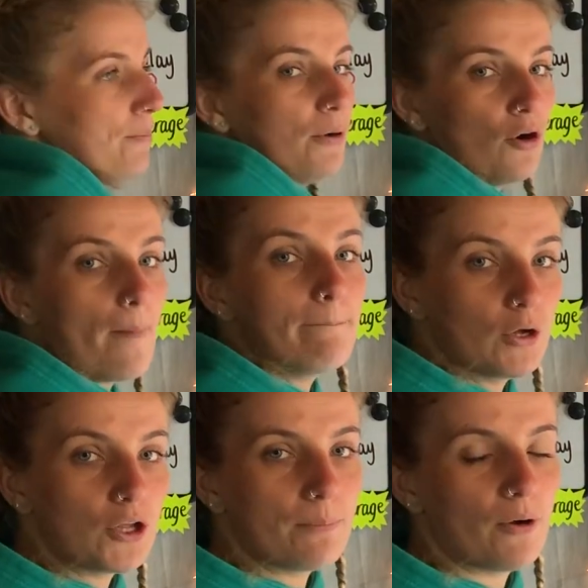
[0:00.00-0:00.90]
to put
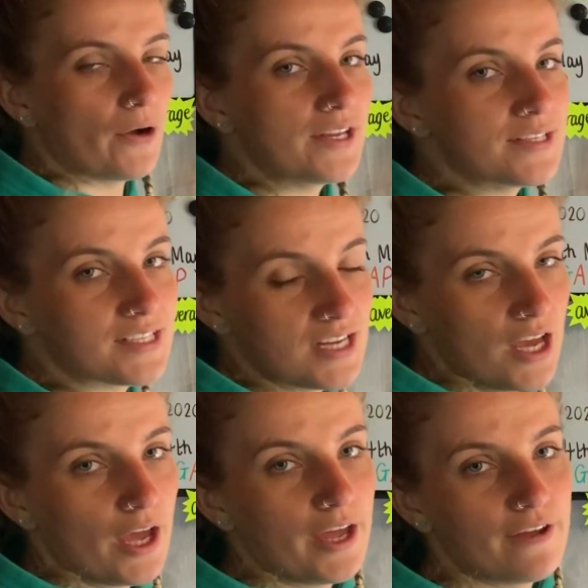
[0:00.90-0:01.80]
bullet points
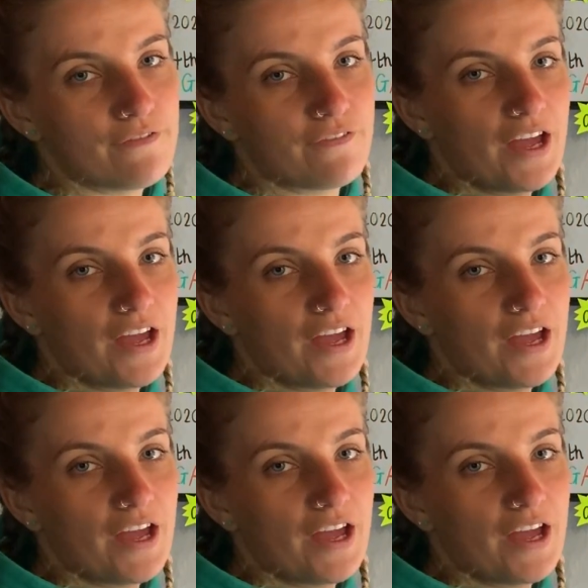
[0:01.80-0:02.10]
of